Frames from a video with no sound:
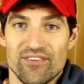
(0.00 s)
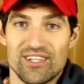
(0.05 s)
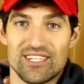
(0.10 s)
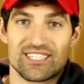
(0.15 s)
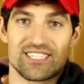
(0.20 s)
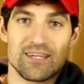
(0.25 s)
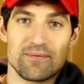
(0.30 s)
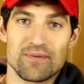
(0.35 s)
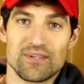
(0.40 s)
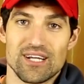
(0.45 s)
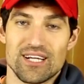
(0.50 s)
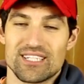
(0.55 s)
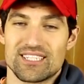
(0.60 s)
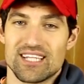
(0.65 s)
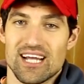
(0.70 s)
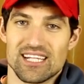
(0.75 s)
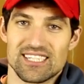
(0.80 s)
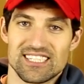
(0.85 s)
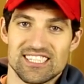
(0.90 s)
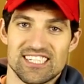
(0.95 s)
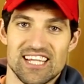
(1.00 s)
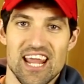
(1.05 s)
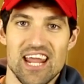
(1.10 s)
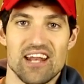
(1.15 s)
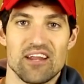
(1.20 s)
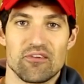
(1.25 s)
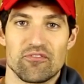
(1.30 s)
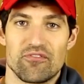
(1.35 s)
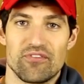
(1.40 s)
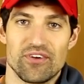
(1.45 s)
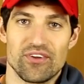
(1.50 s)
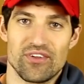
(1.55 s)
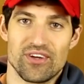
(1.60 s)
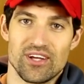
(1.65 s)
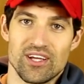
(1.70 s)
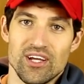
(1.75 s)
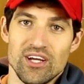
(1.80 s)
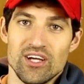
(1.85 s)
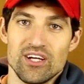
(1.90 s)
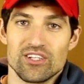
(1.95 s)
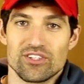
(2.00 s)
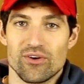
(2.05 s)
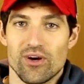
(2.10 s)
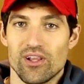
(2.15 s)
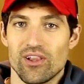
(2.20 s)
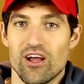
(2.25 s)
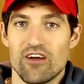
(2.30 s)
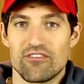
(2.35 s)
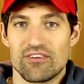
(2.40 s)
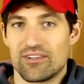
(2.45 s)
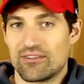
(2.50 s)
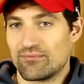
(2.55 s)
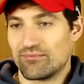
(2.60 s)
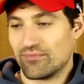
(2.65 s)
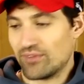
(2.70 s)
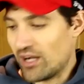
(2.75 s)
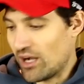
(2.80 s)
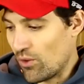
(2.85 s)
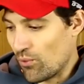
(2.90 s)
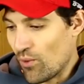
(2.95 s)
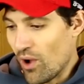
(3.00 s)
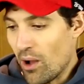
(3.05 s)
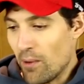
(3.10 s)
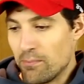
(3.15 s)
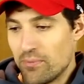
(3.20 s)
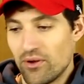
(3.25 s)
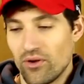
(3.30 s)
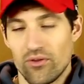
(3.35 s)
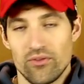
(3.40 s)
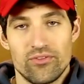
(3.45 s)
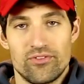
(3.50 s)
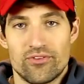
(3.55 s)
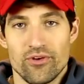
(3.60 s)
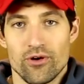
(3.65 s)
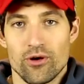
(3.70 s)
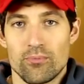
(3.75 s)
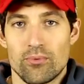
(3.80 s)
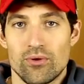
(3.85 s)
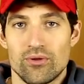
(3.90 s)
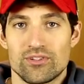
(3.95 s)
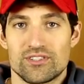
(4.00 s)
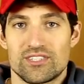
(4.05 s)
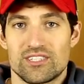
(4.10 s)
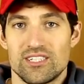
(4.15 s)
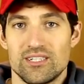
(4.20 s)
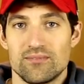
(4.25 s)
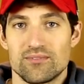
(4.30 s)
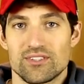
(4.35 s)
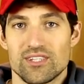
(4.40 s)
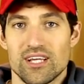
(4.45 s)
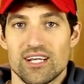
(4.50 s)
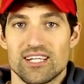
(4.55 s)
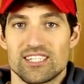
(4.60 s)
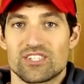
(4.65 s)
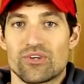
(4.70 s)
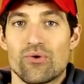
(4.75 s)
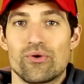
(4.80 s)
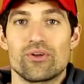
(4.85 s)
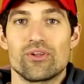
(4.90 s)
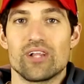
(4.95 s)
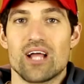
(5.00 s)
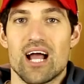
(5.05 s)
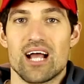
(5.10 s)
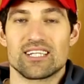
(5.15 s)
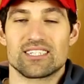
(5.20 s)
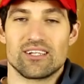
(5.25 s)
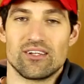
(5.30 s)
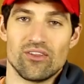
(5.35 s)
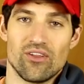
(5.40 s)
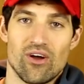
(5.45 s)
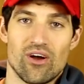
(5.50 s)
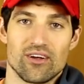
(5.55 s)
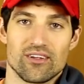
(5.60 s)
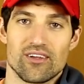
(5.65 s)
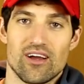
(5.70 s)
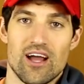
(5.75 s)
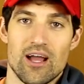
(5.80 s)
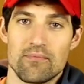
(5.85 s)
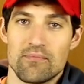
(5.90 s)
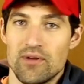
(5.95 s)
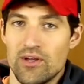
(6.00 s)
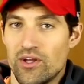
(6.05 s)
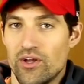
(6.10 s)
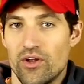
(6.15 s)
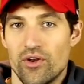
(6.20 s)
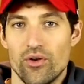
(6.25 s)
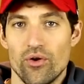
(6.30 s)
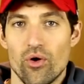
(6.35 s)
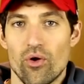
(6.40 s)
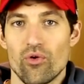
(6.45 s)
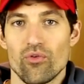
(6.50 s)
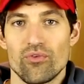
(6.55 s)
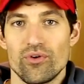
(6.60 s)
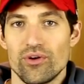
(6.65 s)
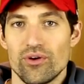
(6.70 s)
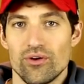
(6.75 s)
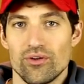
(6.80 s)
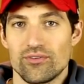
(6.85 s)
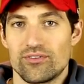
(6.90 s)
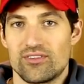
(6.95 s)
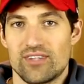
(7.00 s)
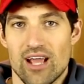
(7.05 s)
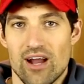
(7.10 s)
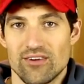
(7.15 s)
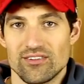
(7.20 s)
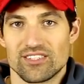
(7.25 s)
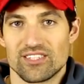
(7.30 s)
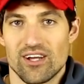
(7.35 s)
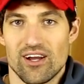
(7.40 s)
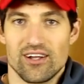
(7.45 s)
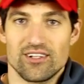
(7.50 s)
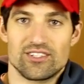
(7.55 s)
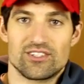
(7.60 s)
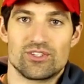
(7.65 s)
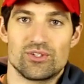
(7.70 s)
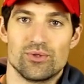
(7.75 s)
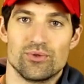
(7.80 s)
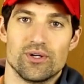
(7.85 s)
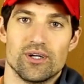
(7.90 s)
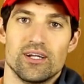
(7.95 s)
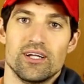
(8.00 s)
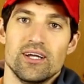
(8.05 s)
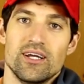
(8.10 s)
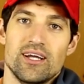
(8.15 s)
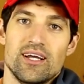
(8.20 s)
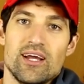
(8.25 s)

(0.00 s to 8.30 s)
really simulates that skating feeling. So I love it, uh, well built, durable, seems like it's going to last a long time. No real downsides to it.